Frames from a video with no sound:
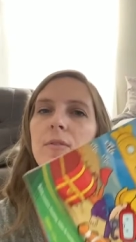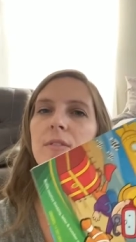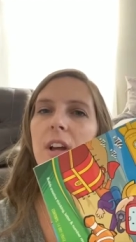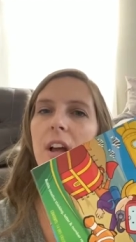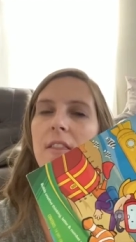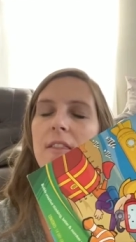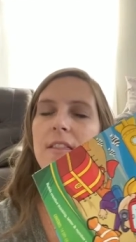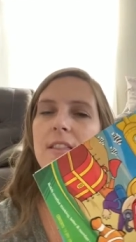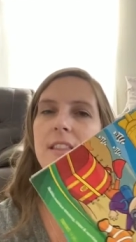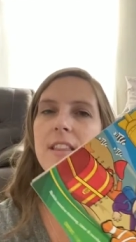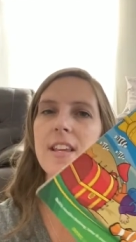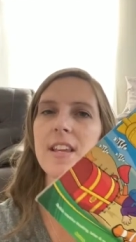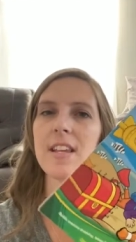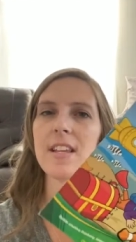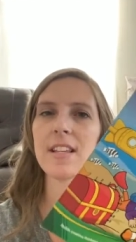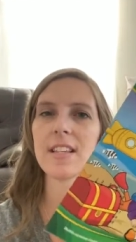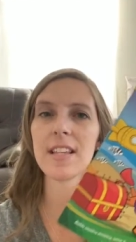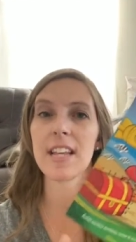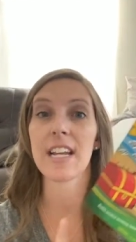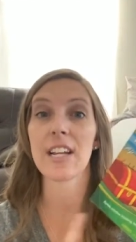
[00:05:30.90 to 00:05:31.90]
done
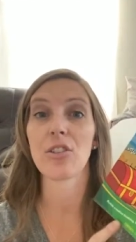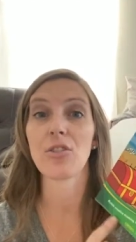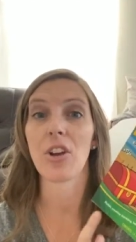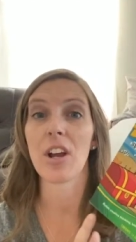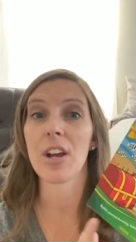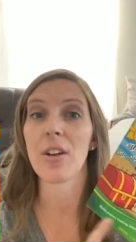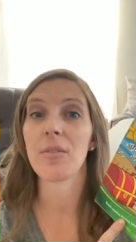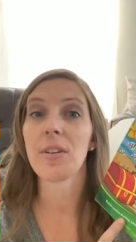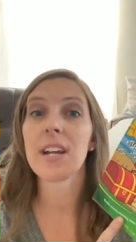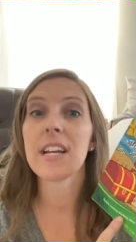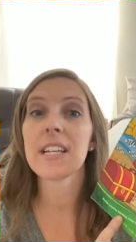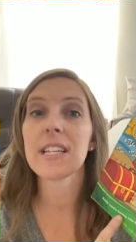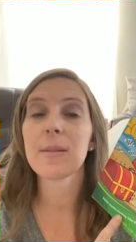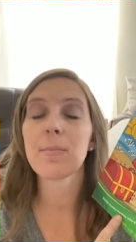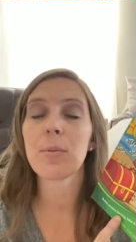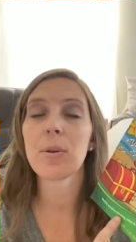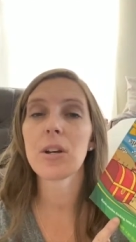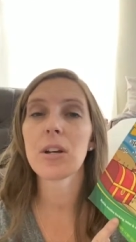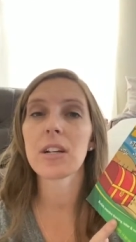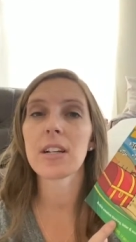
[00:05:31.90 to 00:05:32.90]
these like dry erase
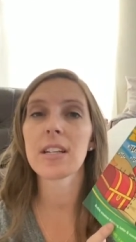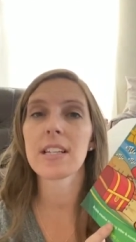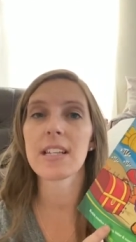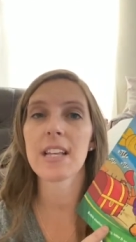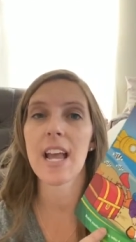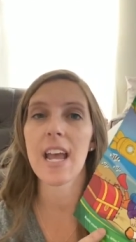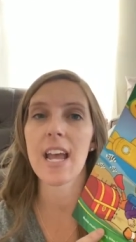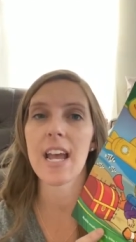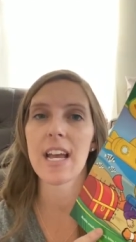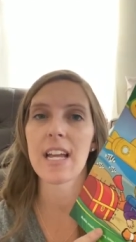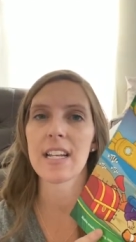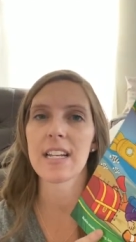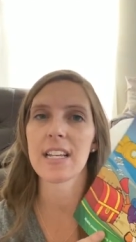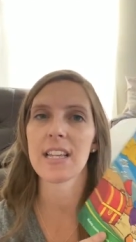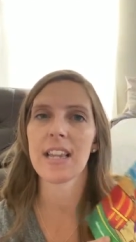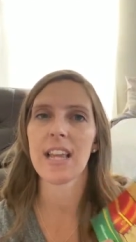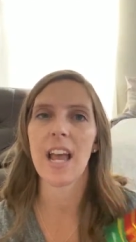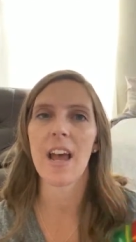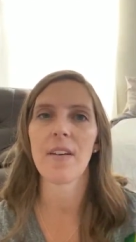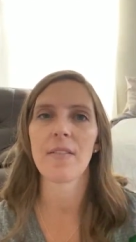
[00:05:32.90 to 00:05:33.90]
books, and
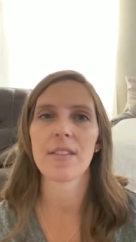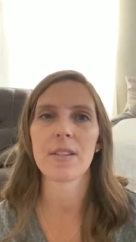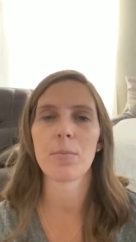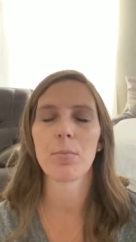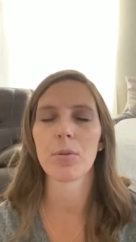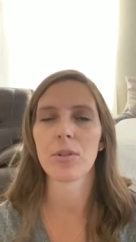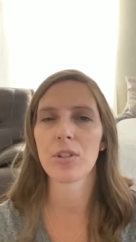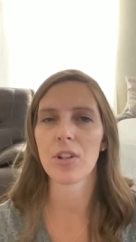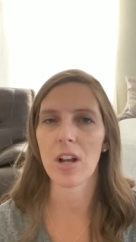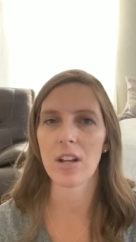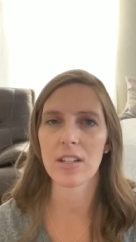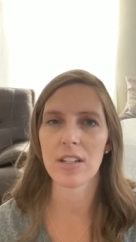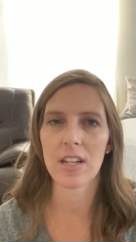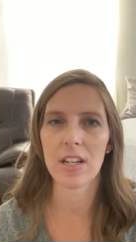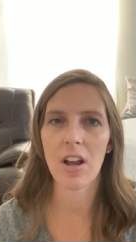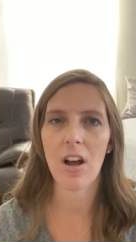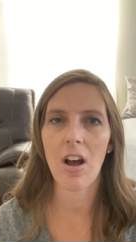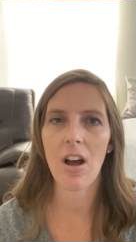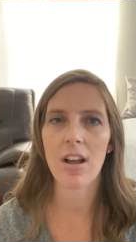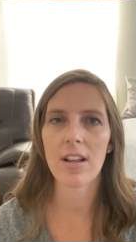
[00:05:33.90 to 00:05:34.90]
they have simple dot to
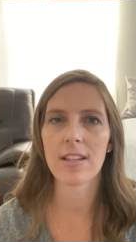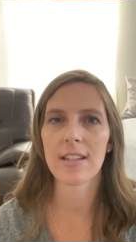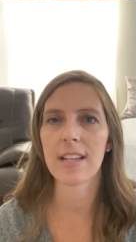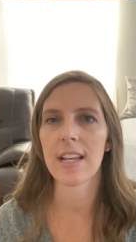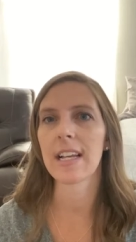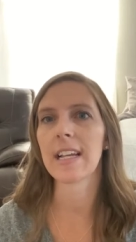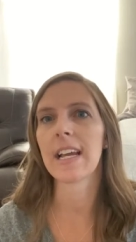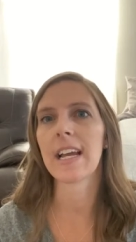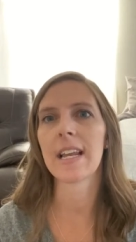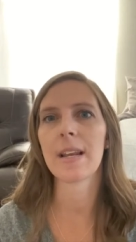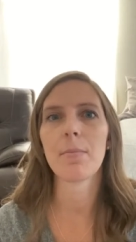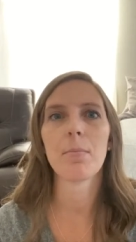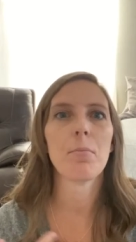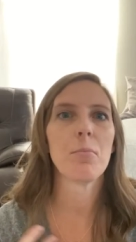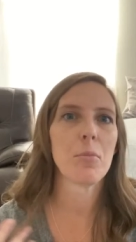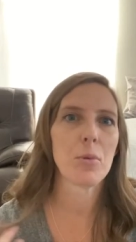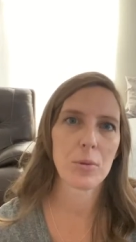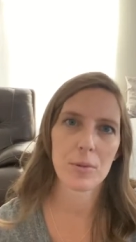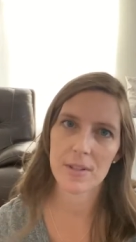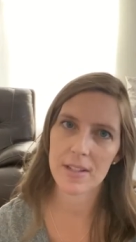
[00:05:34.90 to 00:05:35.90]
dots. Again,
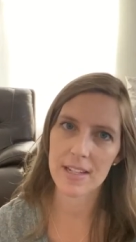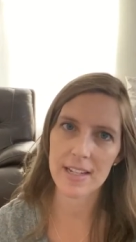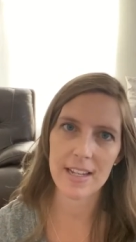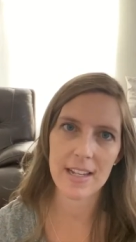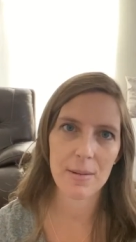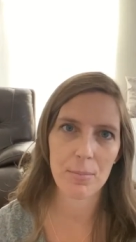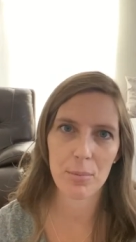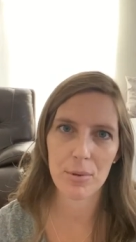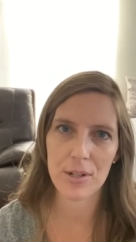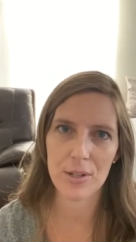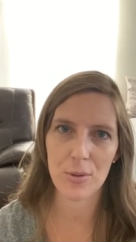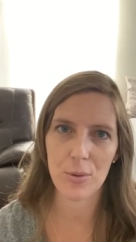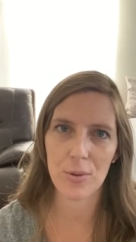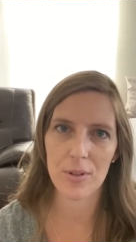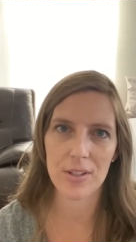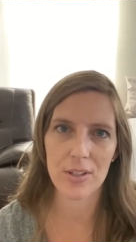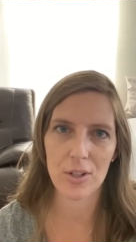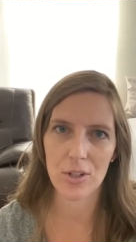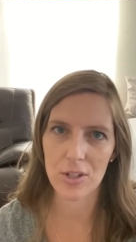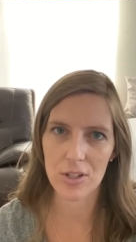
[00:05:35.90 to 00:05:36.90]
mostly in preschool,
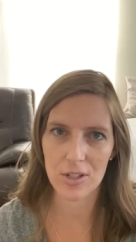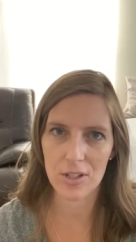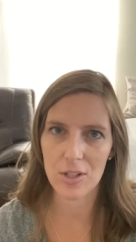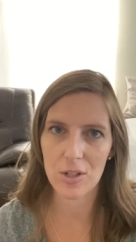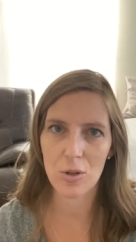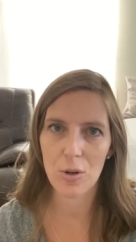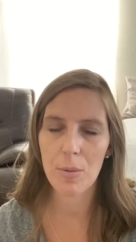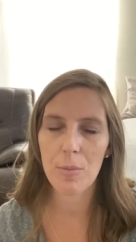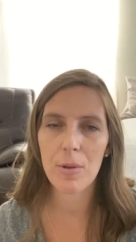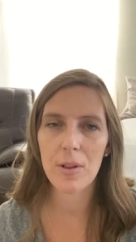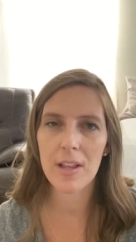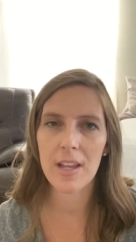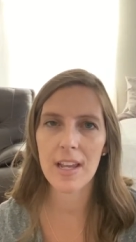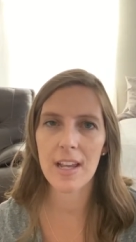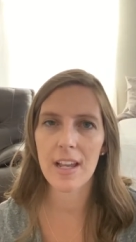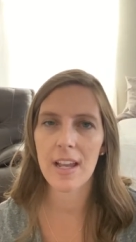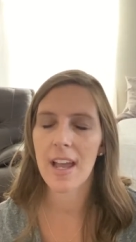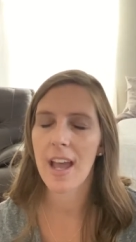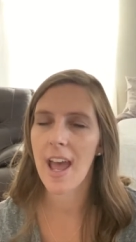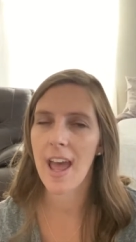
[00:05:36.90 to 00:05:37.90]
it's just
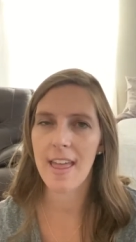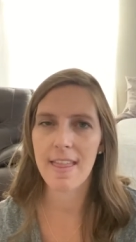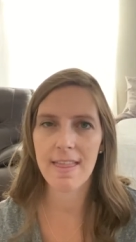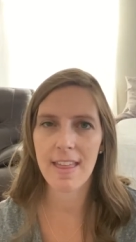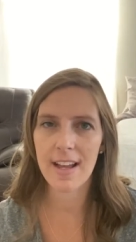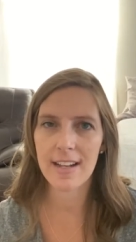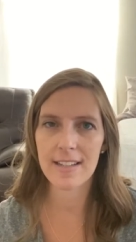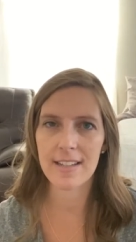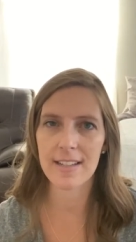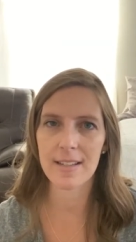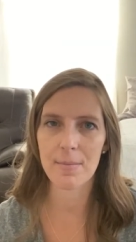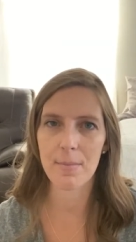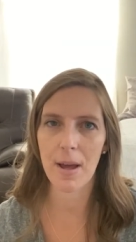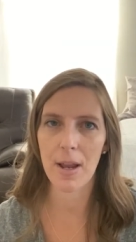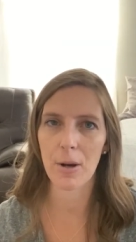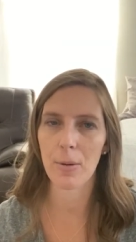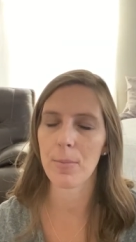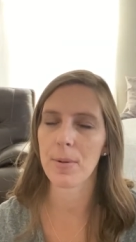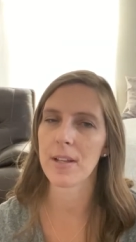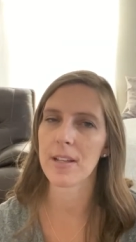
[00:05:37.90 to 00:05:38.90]
scribbling, and that doesn't
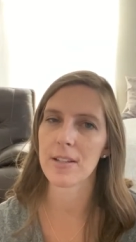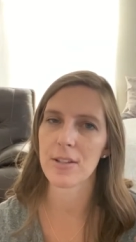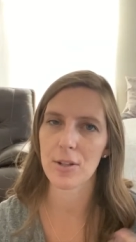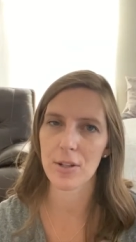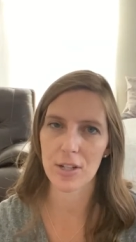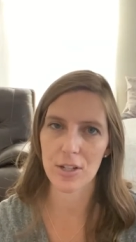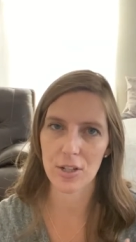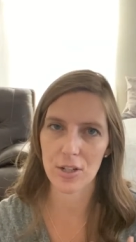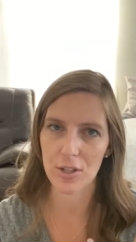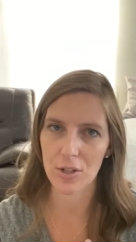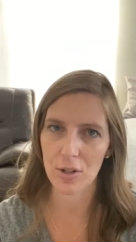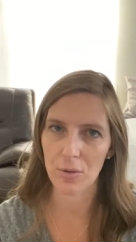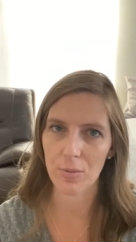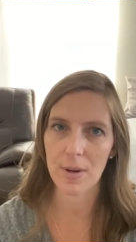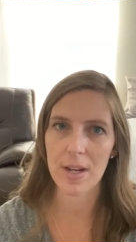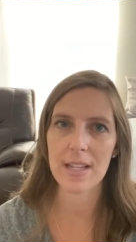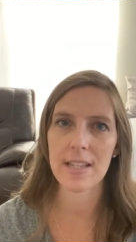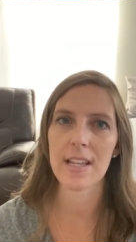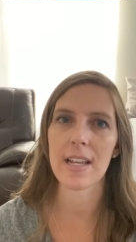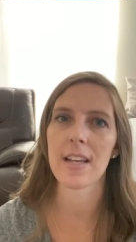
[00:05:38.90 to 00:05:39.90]
matter because you could just
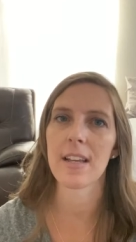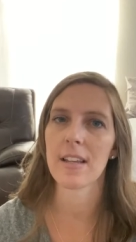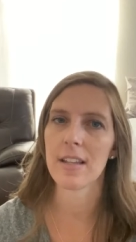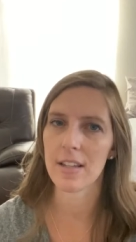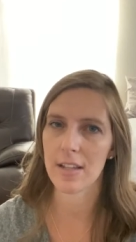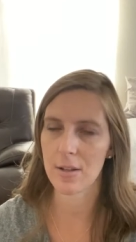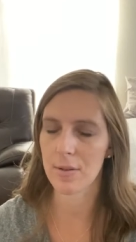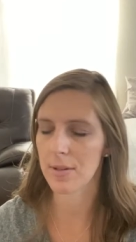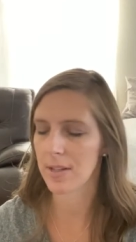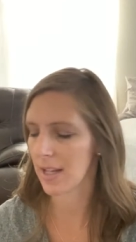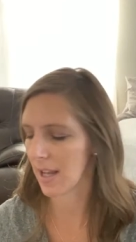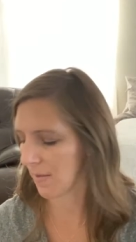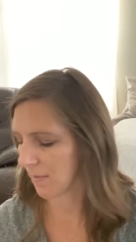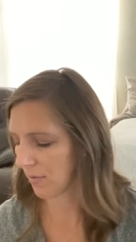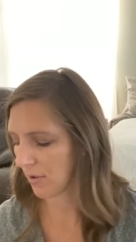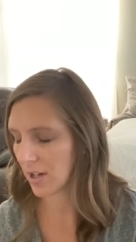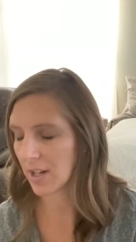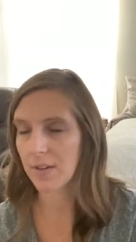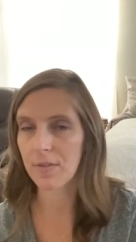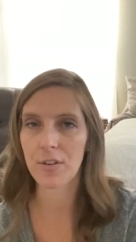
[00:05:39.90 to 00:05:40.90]
erase it, use again
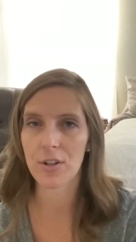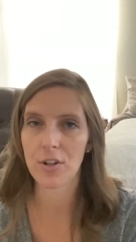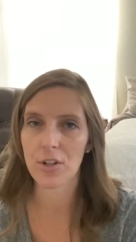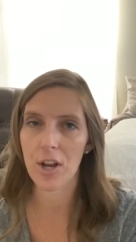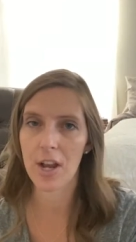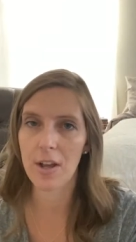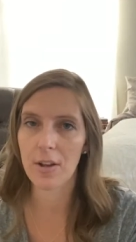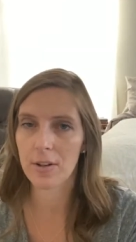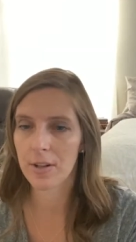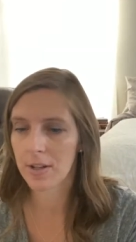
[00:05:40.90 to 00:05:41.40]
for a different child.